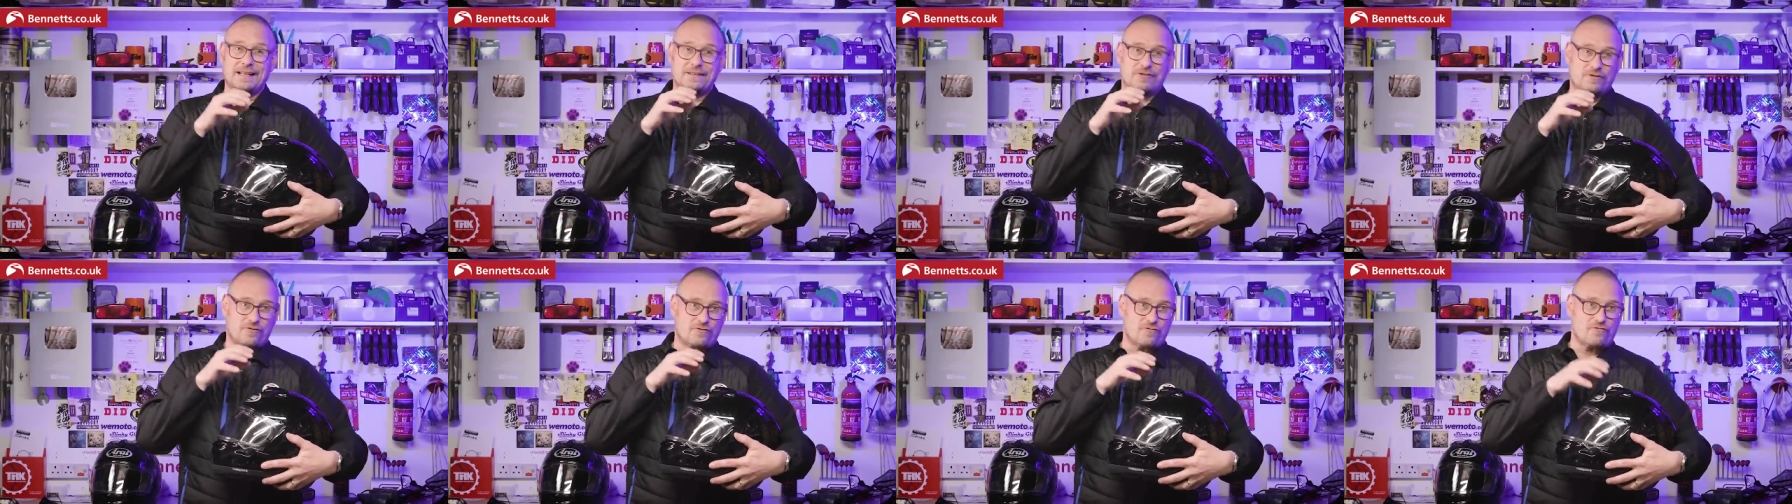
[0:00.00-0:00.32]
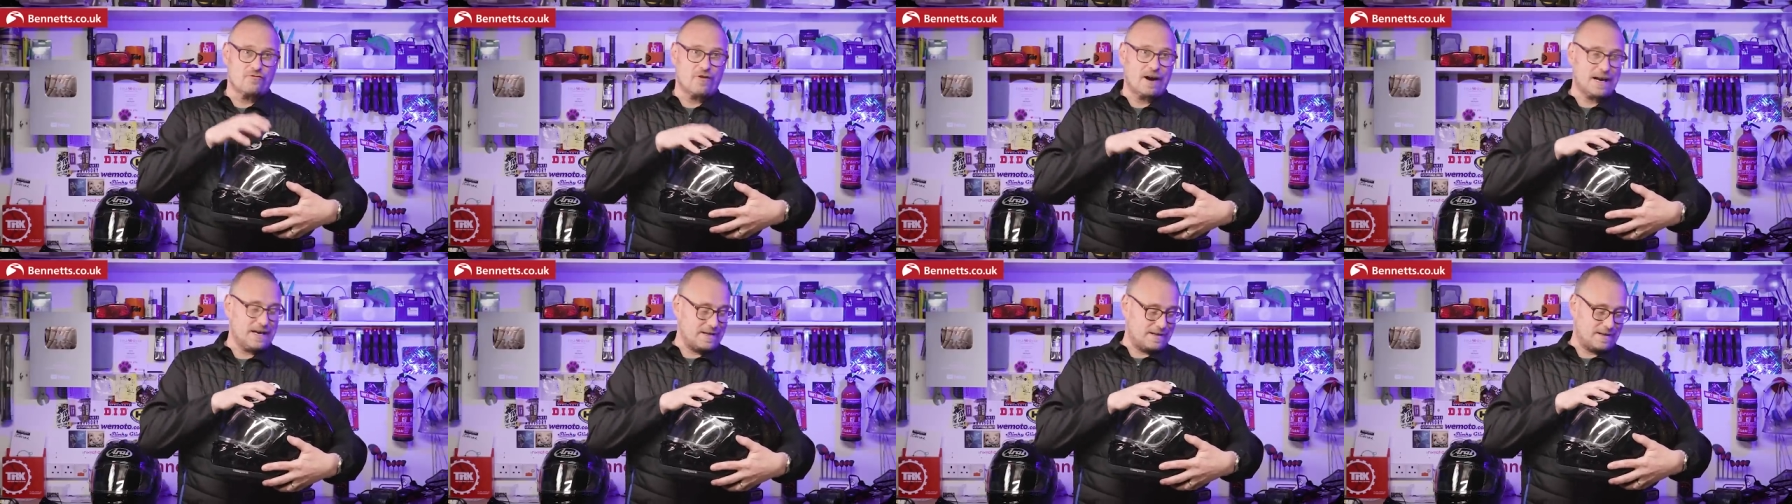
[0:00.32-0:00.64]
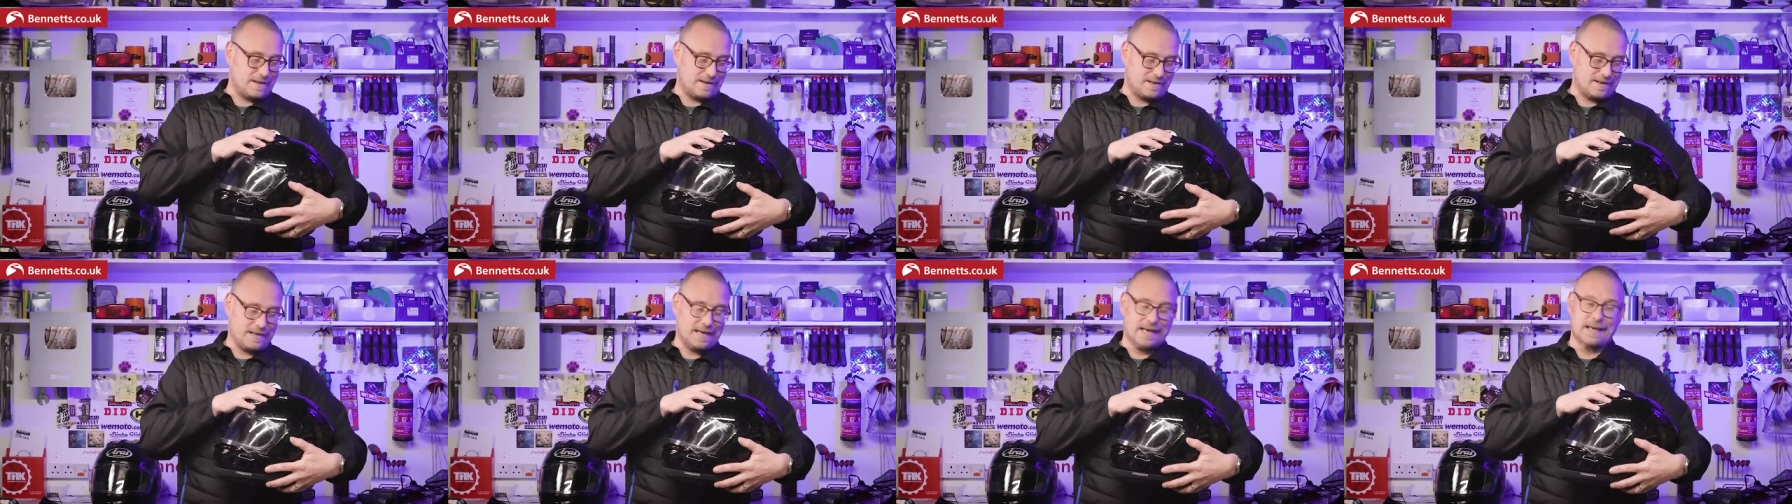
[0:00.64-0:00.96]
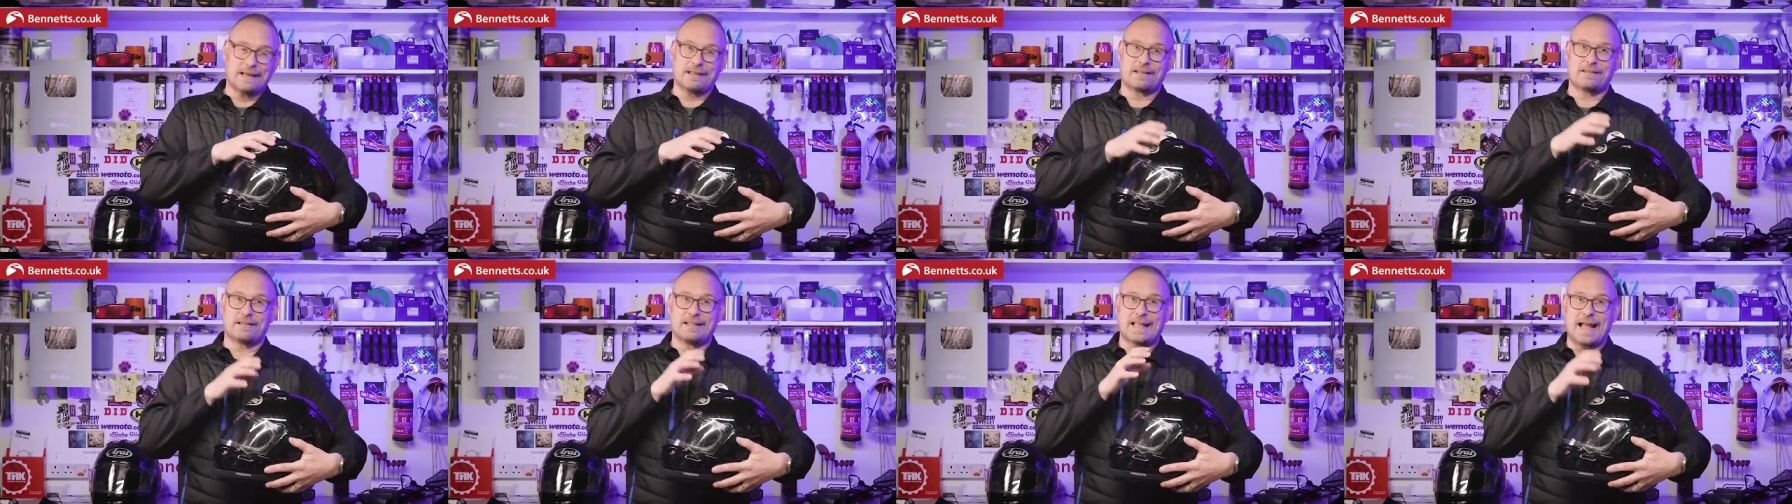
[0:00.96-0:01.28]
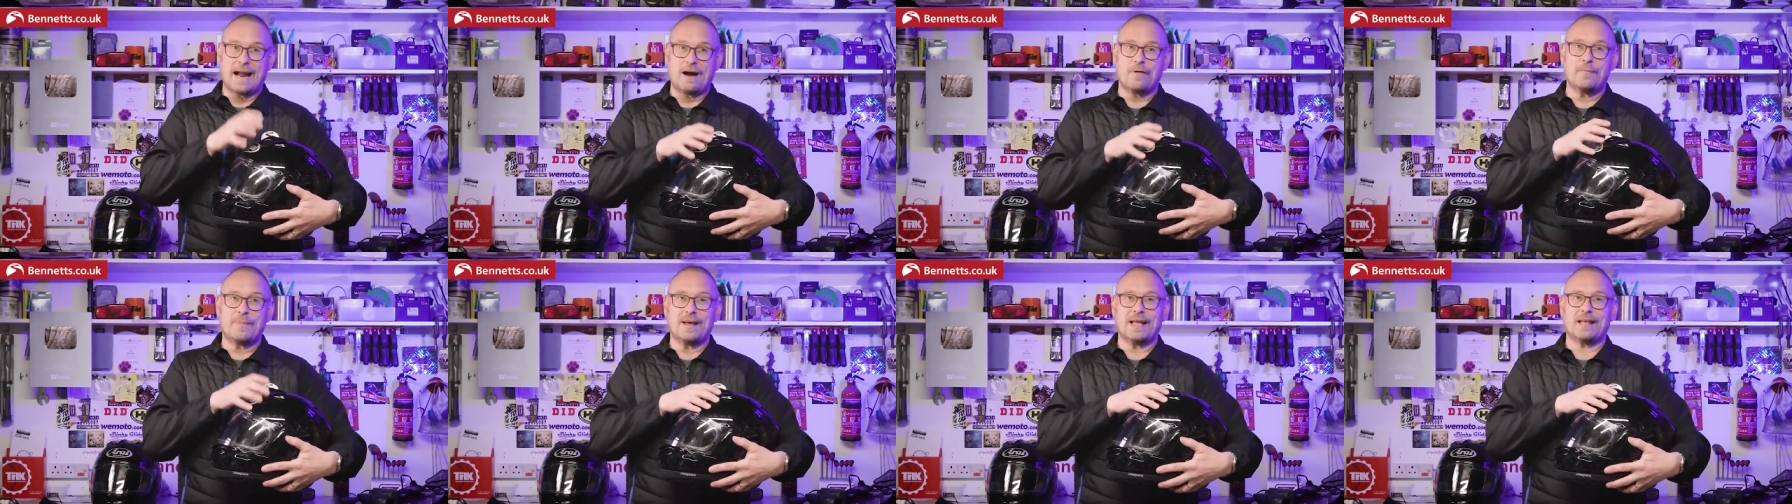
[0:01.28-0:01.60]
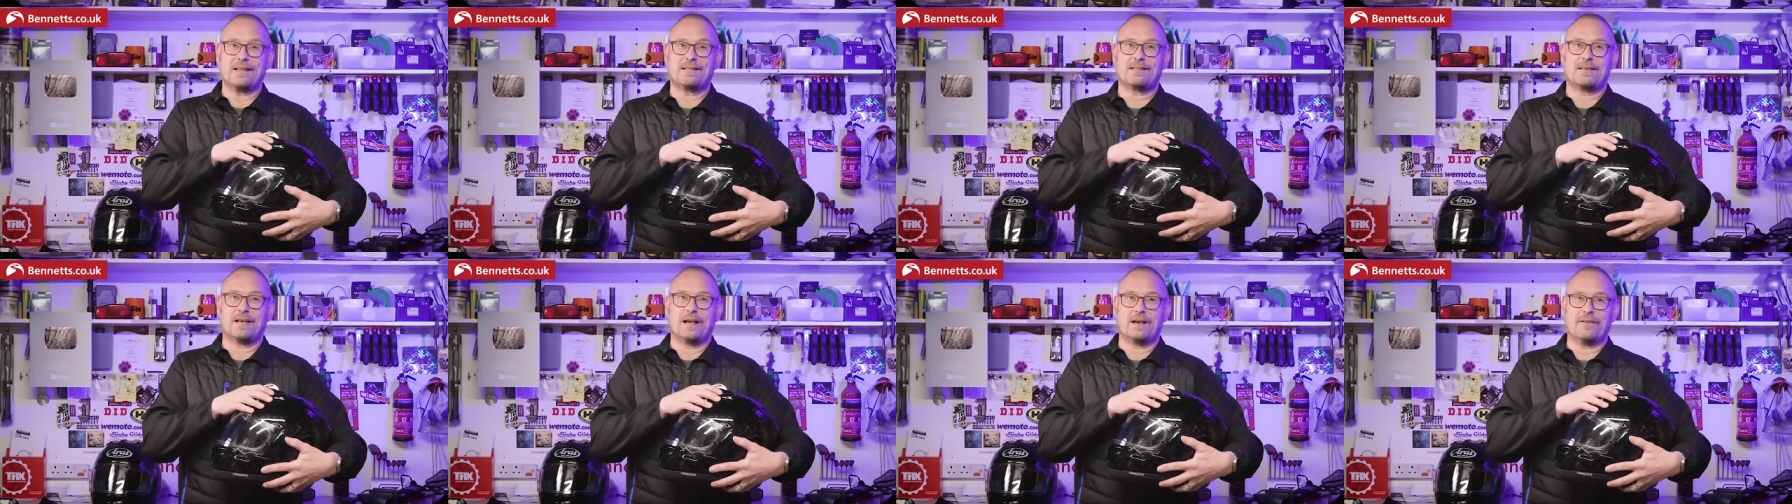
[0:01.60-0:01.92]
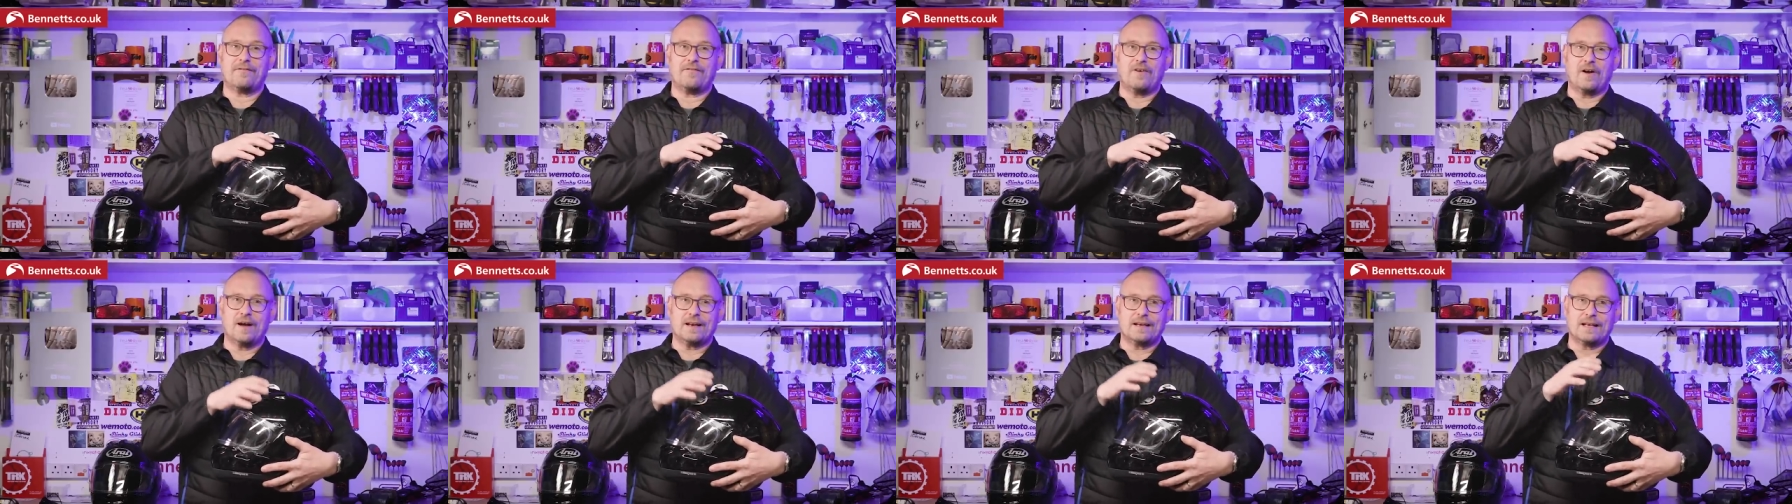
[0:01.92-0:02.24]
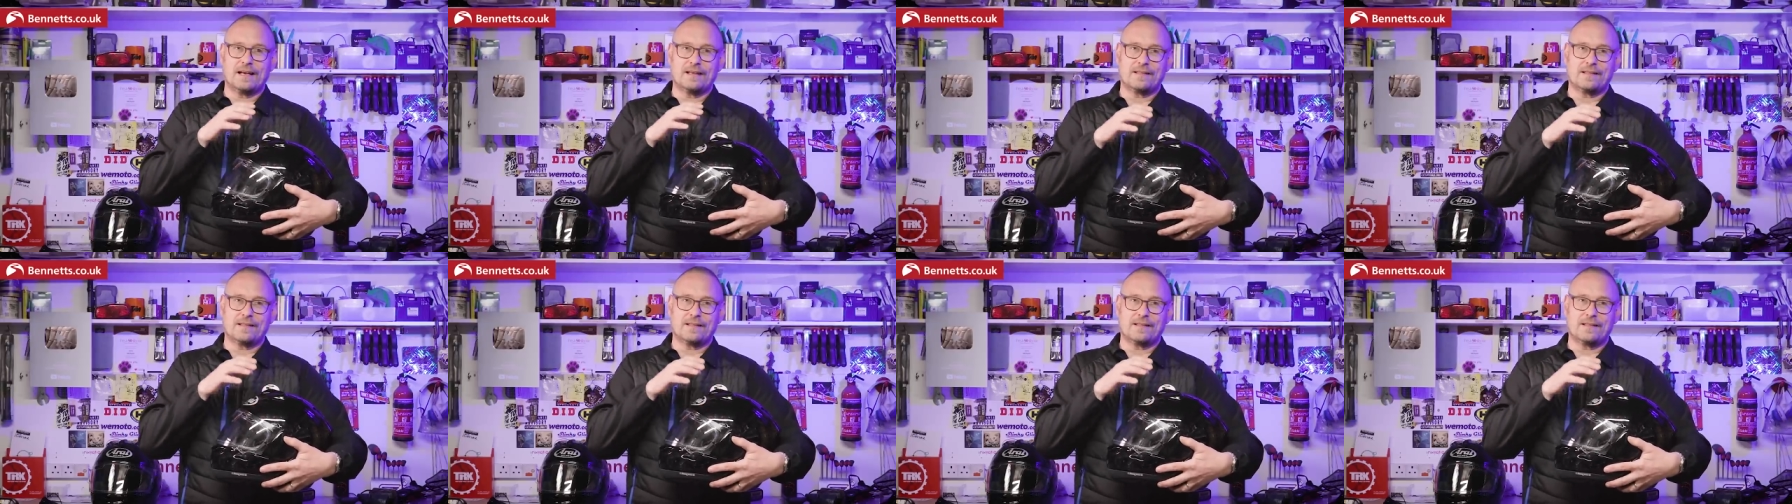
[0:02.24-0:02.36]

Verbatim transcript: it's great to see it's now being certified